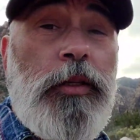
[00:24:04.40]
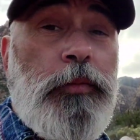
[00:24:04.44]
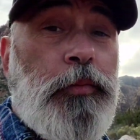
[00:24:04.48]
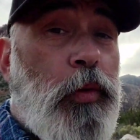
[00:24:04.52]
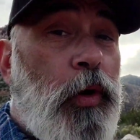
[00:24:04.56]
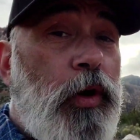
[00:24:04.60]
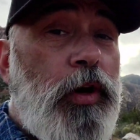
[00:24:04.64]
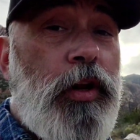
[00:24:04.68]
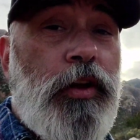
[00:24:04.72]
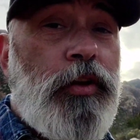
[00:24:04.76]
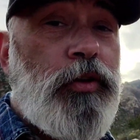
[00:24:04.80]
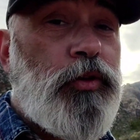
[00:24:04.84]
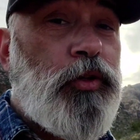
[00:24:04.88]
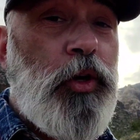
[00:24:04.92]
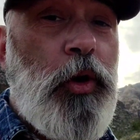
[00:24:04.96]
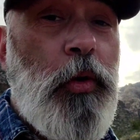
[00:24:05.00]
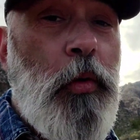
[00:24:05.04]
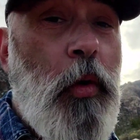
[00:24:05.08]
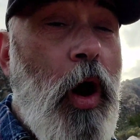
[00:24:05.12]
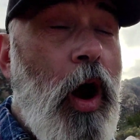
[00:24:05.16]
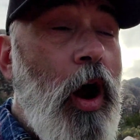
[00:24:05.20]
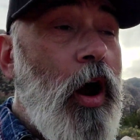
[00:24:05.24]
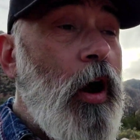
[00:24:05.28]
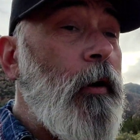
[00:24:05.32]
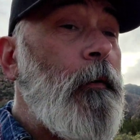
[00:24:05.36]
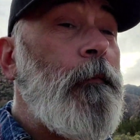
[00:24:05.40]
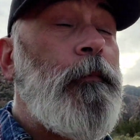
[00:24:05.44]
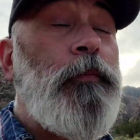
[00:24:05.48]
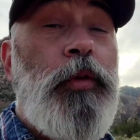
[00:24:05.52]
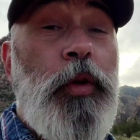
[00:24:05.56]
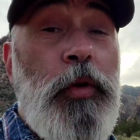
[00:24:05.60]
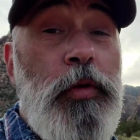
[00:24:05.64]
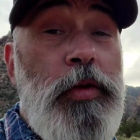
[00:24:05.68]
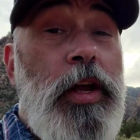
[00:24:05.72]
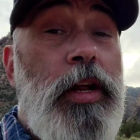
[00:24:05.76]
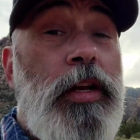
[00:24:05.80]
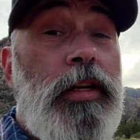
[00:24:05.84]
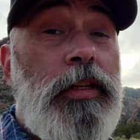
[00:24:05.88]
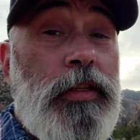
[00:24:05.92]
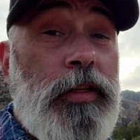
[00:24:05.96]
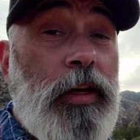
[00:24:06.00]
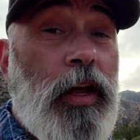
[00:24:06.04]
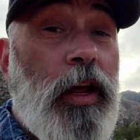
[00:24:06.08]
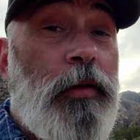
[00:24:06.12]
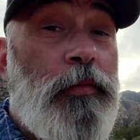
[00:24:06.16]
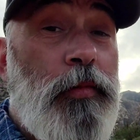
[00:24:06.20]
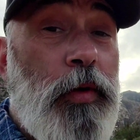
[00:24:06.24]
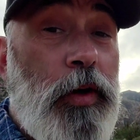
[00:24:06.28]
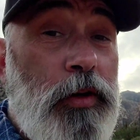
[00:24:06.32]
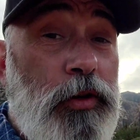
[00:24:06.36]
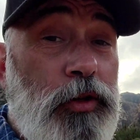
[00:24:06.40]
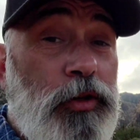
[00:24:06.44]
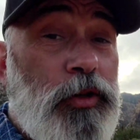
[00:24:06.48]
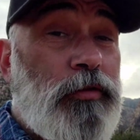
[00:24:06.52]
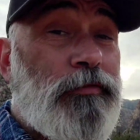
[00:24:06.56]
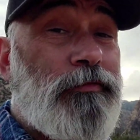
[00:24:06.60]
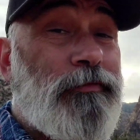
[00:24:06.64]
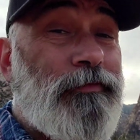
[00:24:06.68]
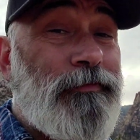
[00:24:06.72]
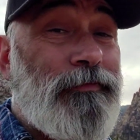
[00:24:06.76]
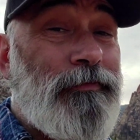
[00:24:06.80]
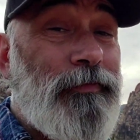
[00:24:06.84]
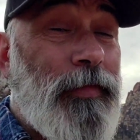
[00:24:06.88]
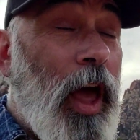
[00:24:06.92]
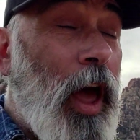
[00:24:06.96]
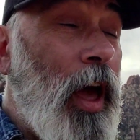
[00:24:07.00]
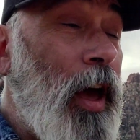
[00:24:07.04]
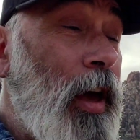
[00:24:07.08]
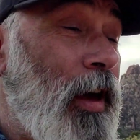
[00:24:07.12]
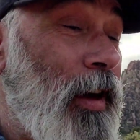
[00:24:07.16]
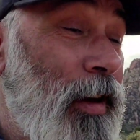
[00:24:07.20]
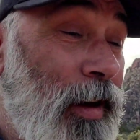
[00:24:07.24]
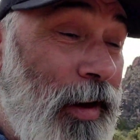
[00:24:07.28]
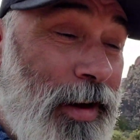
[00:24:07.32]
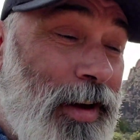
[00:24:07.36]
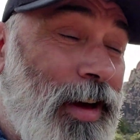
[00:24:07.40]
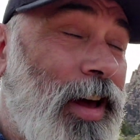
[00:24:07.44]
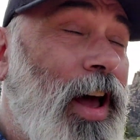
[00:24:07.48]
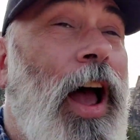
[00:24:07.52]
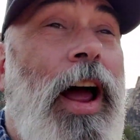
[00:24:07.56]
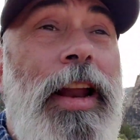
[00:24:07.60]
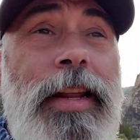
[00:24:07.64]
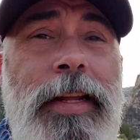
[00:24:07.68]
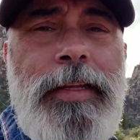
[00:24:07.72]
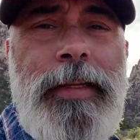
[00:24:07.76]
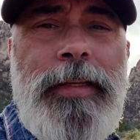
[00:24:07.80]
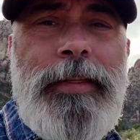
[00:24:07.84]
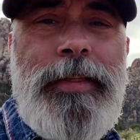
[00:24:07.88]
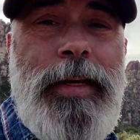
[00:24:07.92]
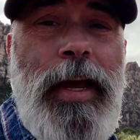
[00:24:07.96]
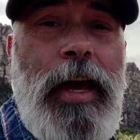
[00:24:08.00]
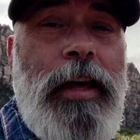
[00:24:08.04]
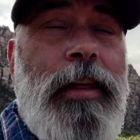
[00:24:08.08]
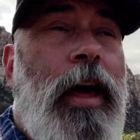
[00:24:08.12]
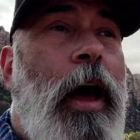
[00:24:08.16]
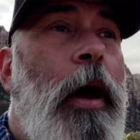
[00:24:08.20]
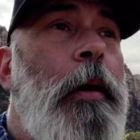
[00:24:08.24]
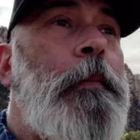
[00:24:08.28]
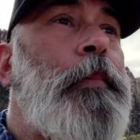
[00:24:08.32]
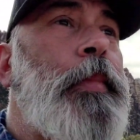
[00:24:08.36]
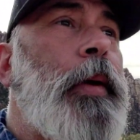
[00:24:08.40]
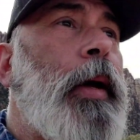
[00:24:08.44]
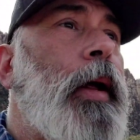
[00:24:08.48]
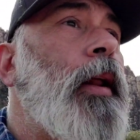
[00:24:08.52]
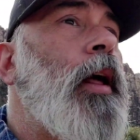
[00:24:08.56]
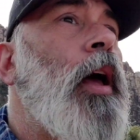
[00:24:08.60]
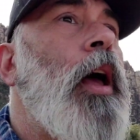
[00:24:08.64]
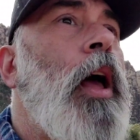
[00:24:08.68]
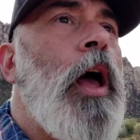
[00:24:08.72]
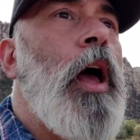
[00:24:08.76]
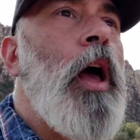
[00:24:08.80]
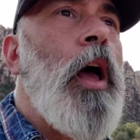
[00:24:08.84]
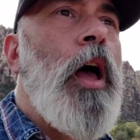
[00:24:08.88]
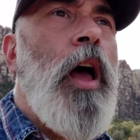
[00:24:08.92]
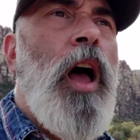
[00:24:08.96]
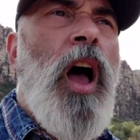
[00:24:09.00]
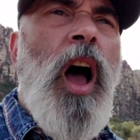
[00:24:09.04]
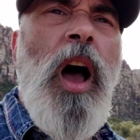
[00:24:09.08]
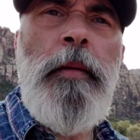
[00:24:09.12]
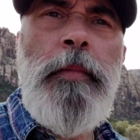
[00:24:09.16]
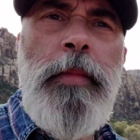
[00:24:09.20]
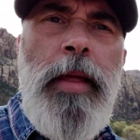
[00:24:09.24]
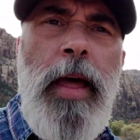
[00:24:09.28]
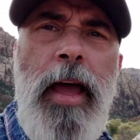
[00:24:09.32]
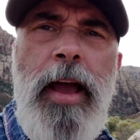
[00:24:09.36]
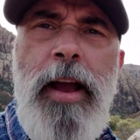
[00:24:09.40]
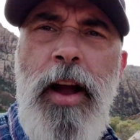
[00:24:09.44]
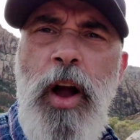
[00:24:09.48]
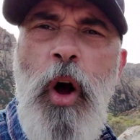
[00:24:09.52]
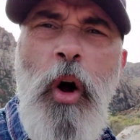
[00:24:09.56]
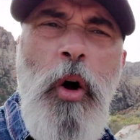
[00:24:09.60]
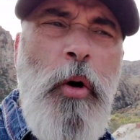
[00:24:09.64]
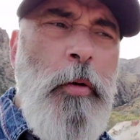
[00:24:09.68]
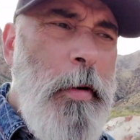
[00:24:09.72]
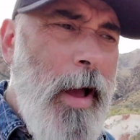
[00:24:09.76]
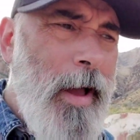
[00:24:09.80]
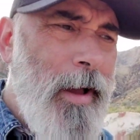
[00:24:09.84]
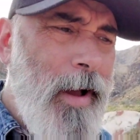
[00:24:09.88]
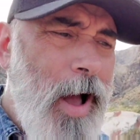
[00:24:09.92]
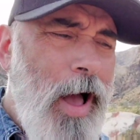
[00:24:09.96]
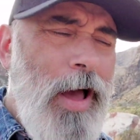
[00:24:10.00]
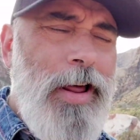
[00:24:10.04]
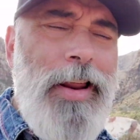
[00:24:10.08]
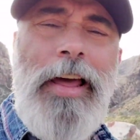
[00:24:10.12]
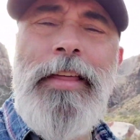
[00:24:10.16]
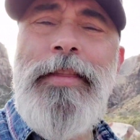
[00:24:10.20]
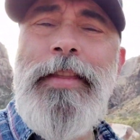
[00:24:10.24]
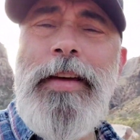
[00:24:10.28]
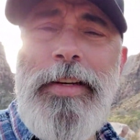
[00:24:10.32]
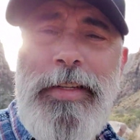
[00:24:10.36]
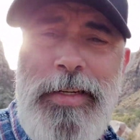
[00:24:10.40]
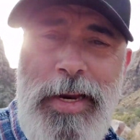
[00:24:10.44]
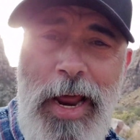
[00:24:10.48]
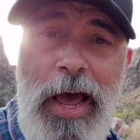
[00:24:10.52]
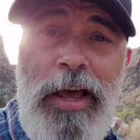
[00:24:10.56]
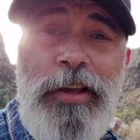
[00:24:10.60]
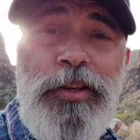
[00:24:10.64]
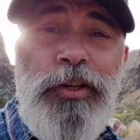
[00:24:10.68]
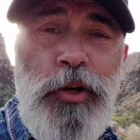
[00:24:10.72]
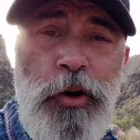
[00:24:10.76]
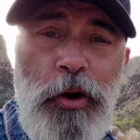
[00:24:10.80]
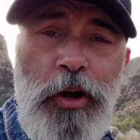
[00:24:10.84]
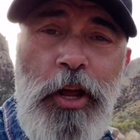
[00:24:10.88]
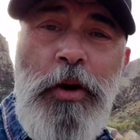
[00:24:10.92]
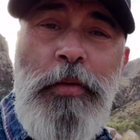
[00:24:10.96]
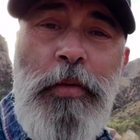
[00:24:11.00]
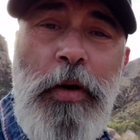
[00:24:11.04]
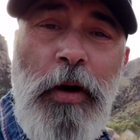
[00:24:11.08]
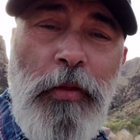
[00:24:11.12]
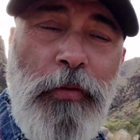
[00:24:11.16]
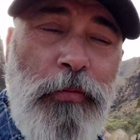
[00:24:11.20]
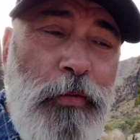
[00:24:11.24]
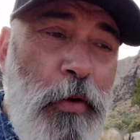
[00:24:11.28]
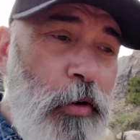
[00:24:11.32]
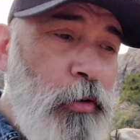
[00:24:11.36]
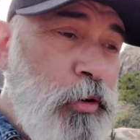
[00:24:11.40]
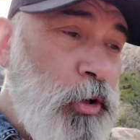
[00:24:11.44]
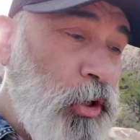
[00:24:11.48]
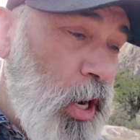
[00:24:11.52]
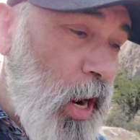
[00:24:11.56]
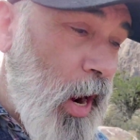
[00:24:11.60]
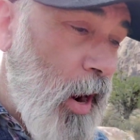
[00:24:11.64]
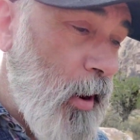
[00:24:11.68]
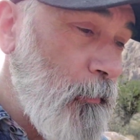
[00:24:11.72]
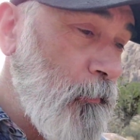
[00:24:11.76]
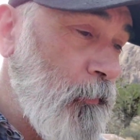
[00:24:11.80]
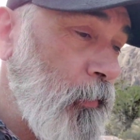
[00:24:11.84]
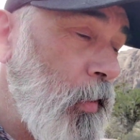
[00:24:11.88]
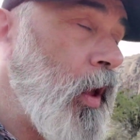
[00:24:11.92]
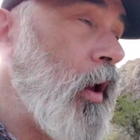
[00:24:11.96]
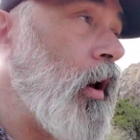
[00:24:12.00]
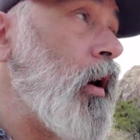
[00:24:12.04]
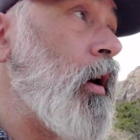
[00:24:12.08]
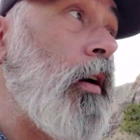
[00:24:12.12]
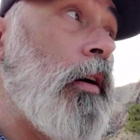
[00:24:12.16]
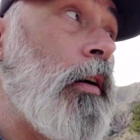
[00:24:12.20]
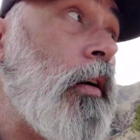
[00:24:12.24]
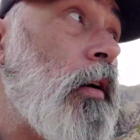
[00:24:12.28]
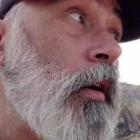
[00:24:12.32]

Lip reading: And as pretty as you are, you need a sandwich. I didn't say that, but I'm like, oh my God, in the desert, you want to throw shade.